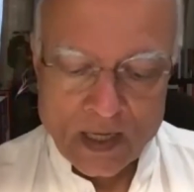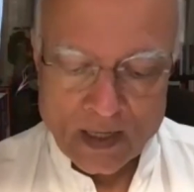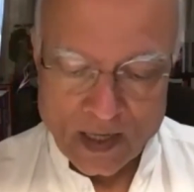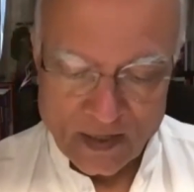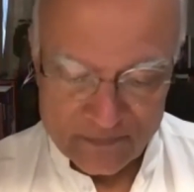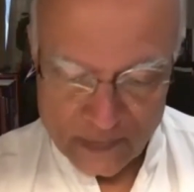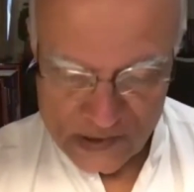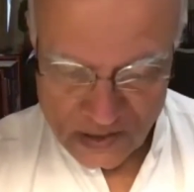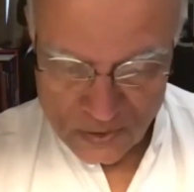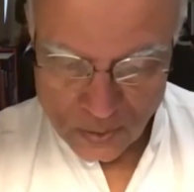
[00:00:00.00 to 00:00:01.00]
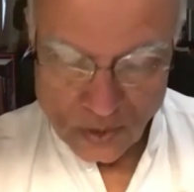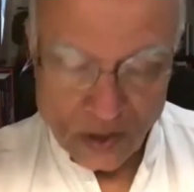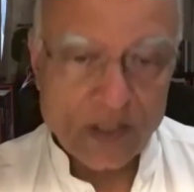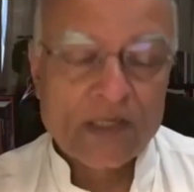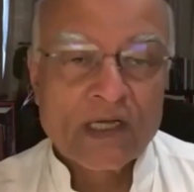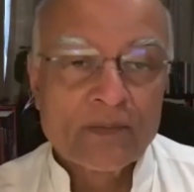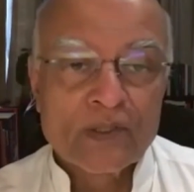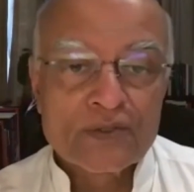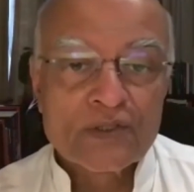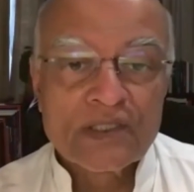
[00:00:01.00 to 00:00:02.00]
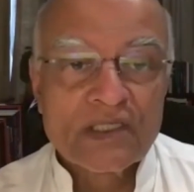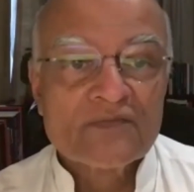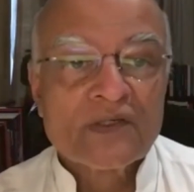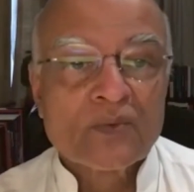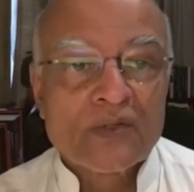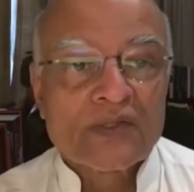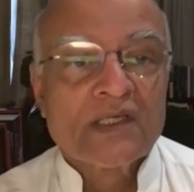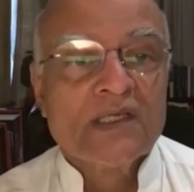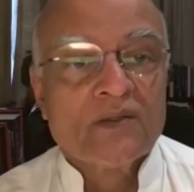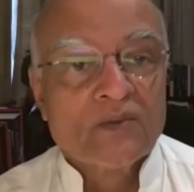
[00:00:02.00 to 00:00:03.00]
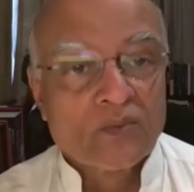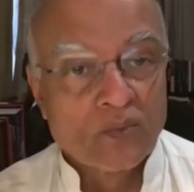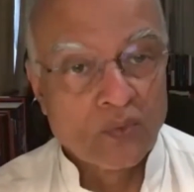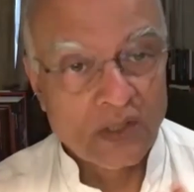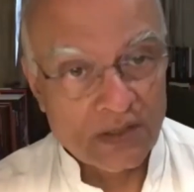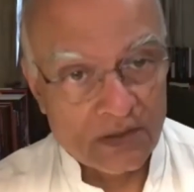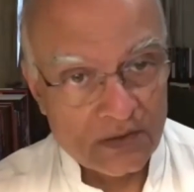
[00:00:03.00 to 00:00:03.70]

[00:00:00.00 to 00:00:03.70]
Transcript: Governments are no longer able to deliver what they were